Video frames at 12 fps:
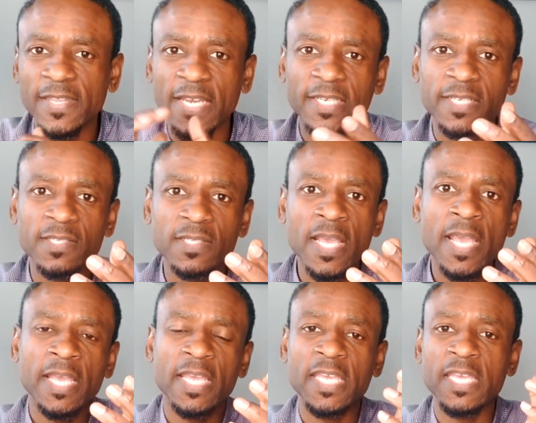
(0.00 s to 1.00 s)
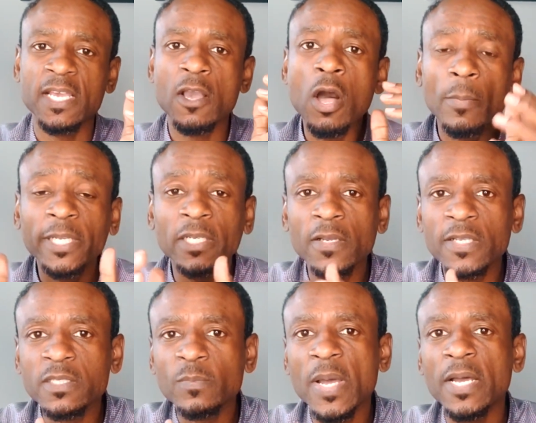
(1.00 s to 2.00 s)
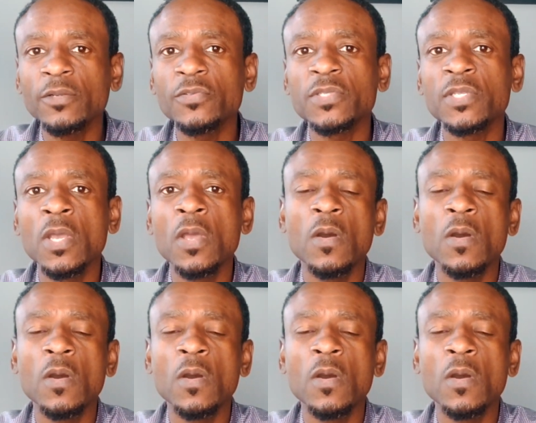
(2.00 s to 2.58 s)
that is a common law spouse